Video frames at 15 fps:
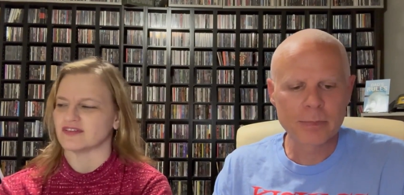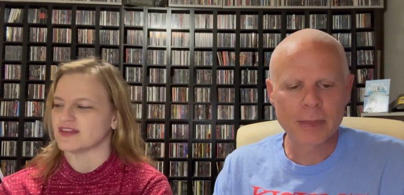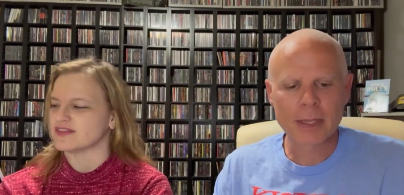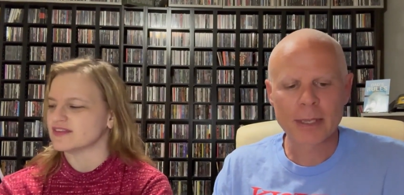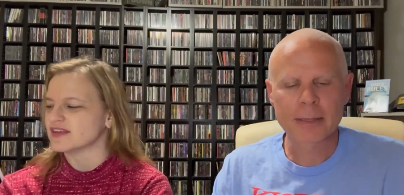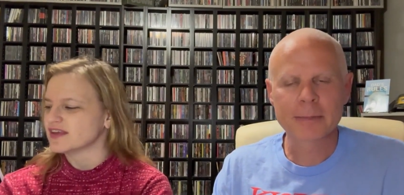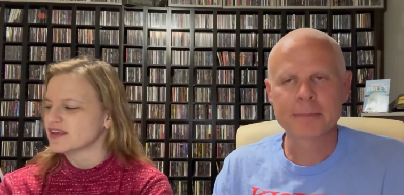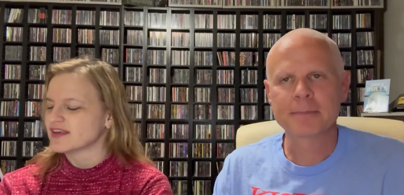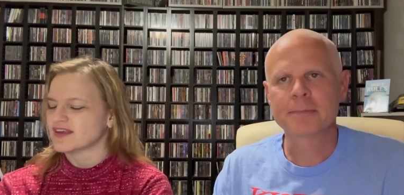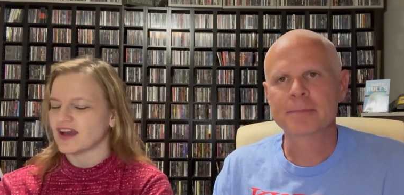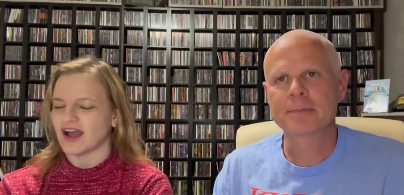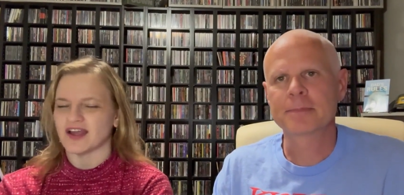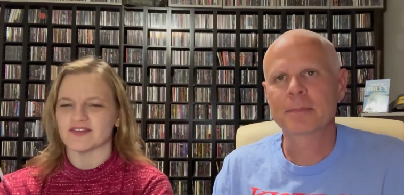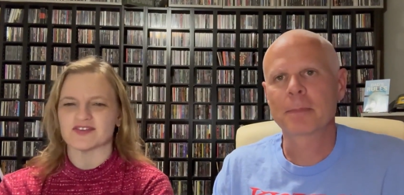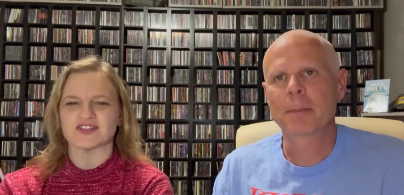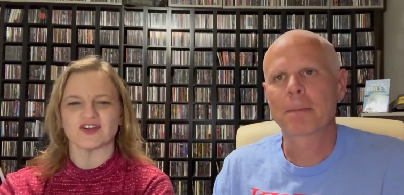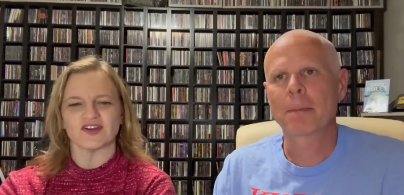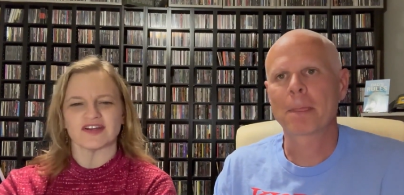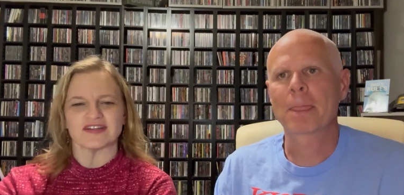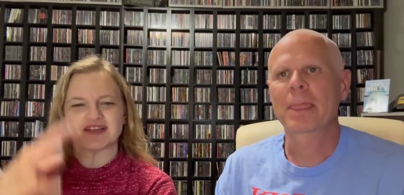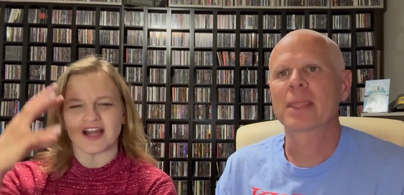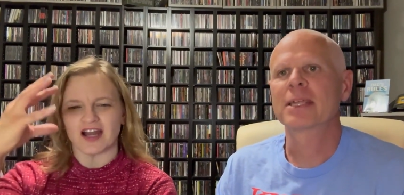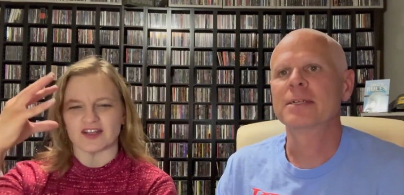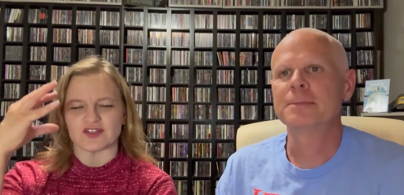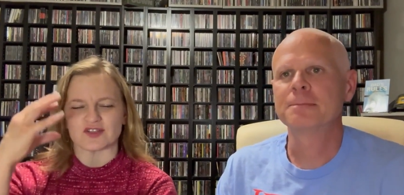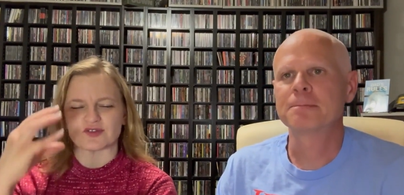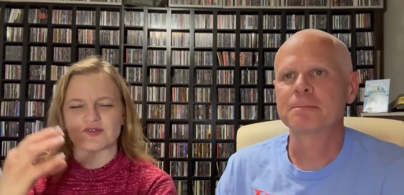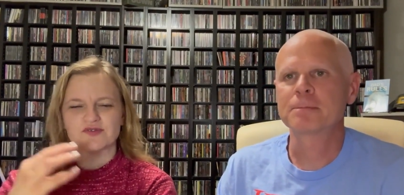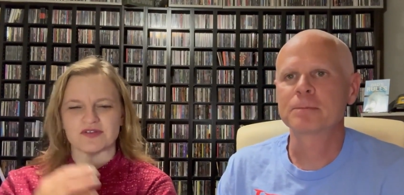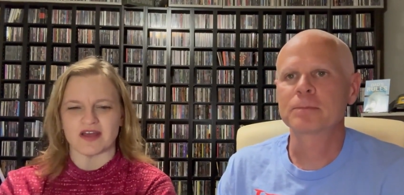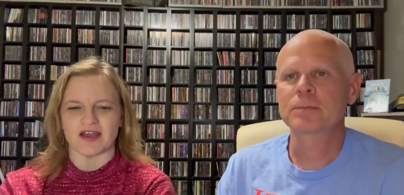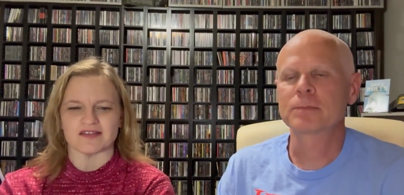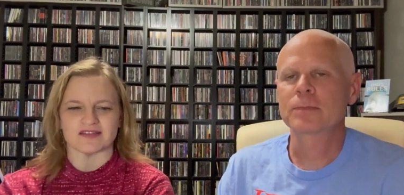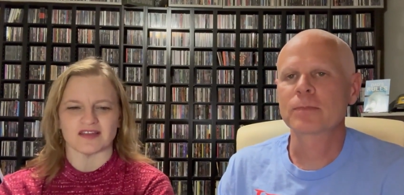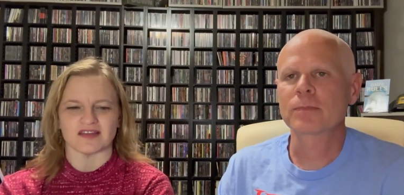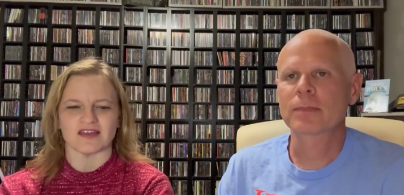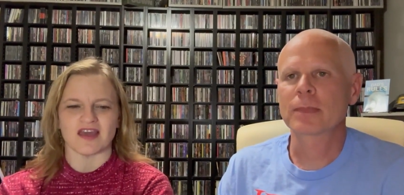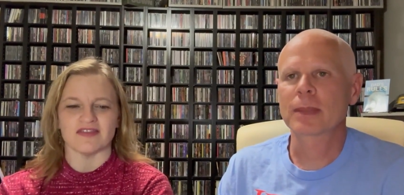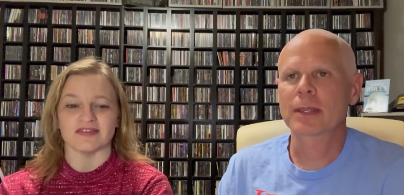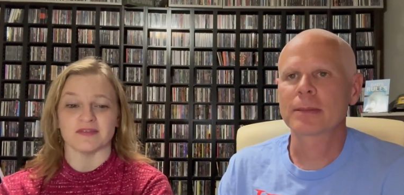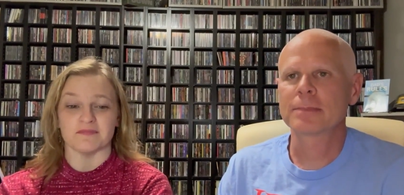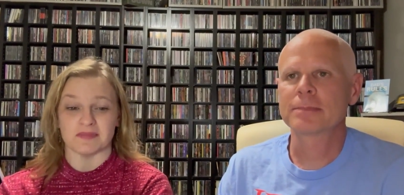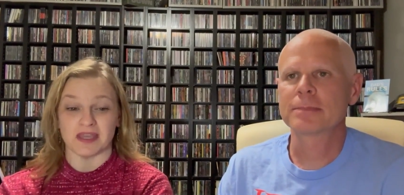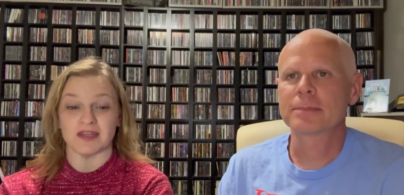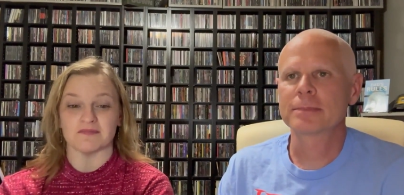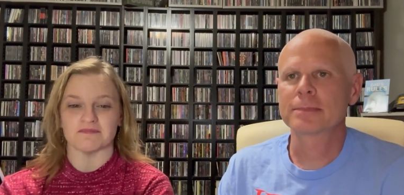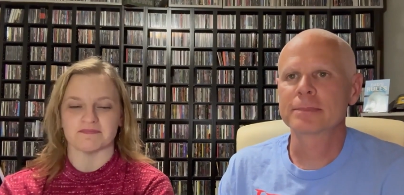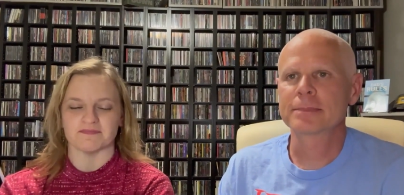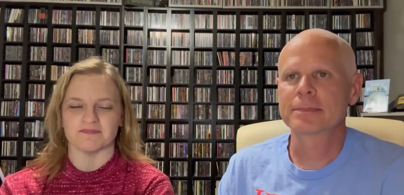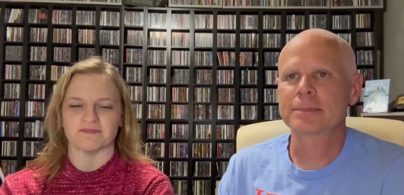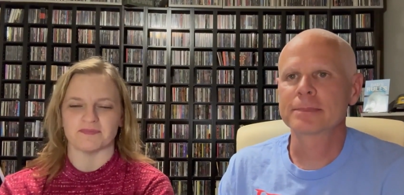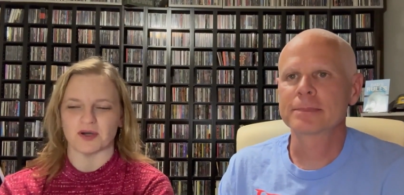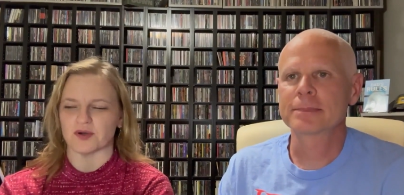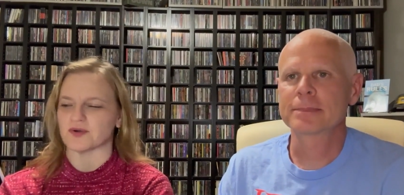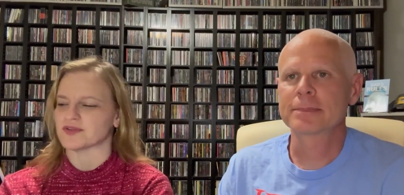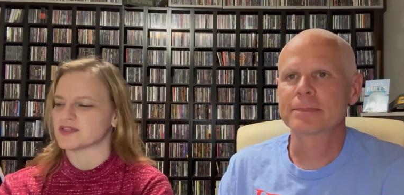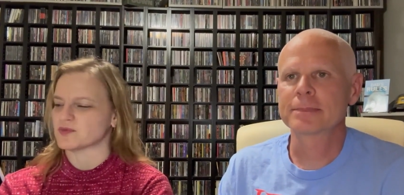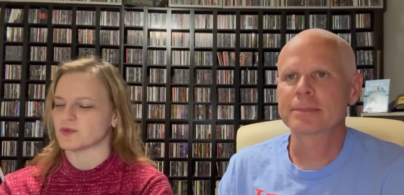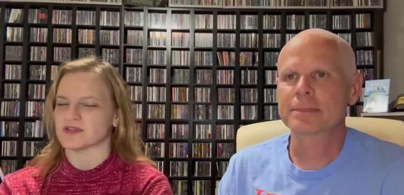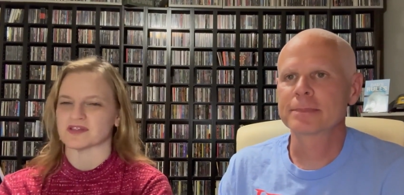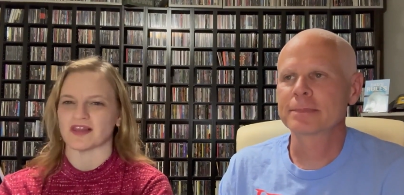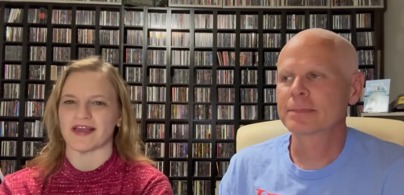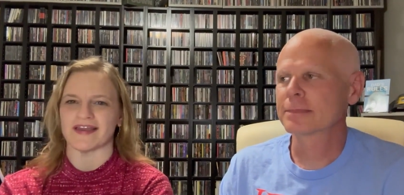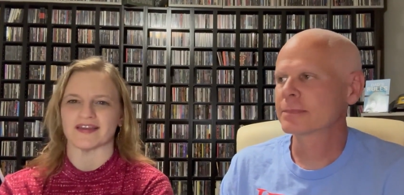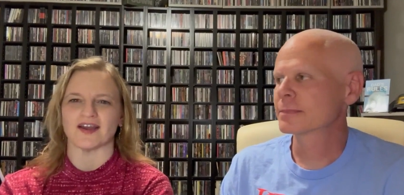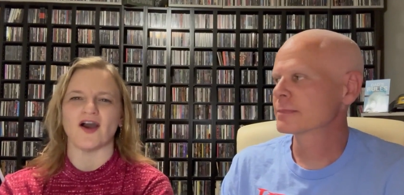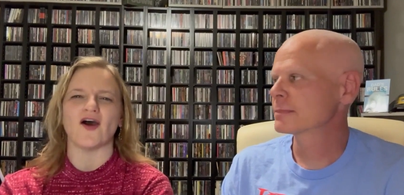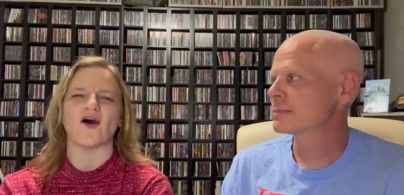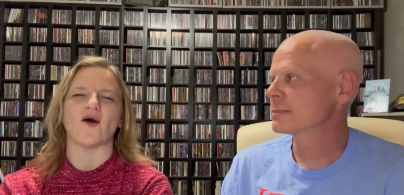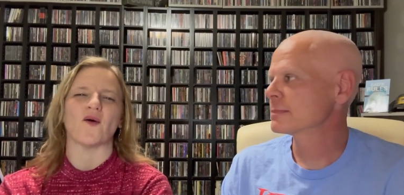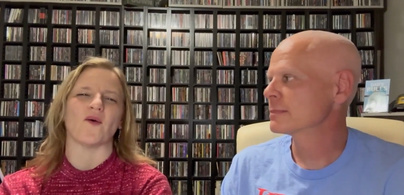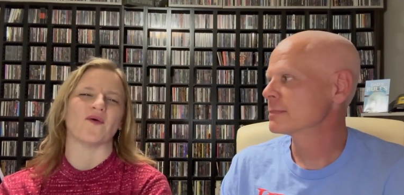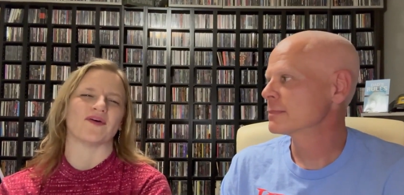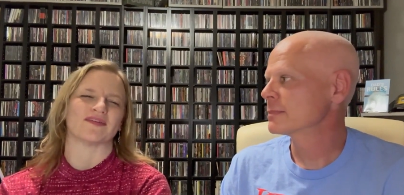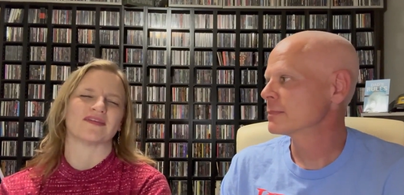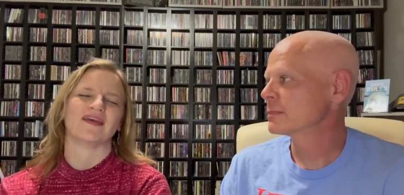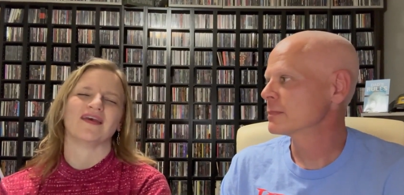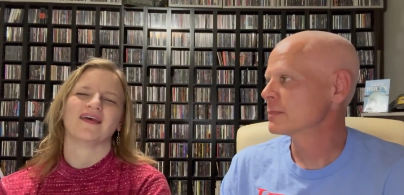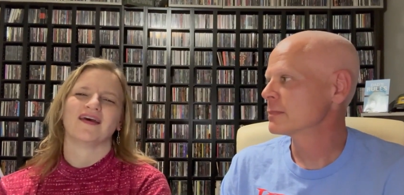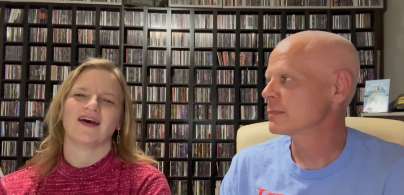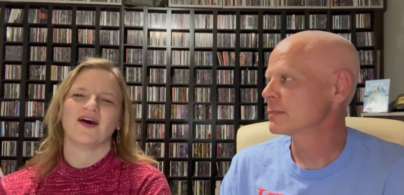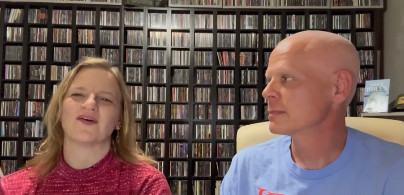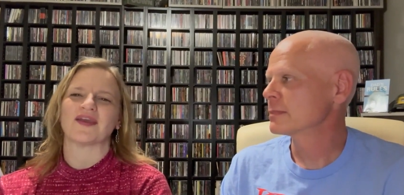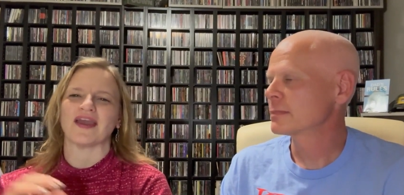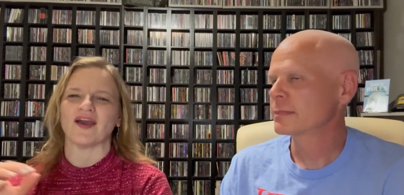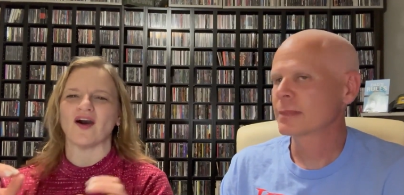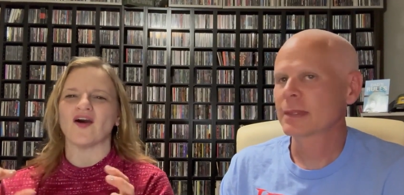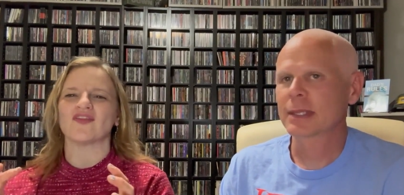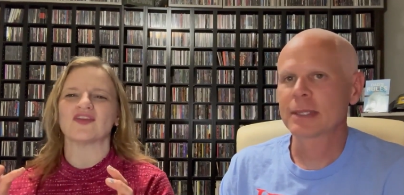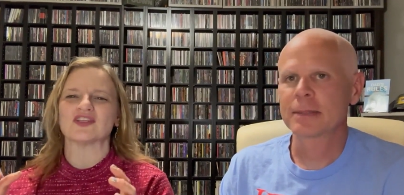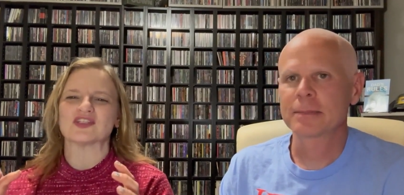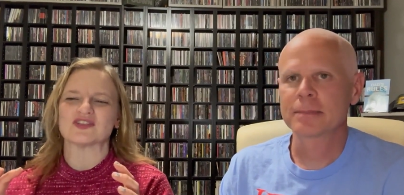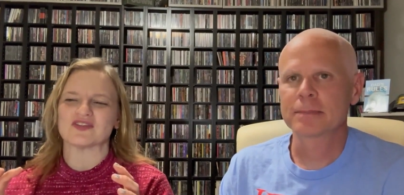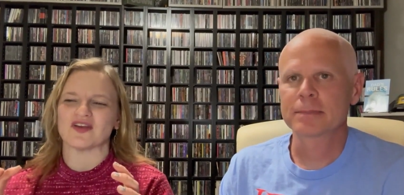Speaker 1: And I started kind of scrutinizing, and the main post was like, "Oh." Okay, all these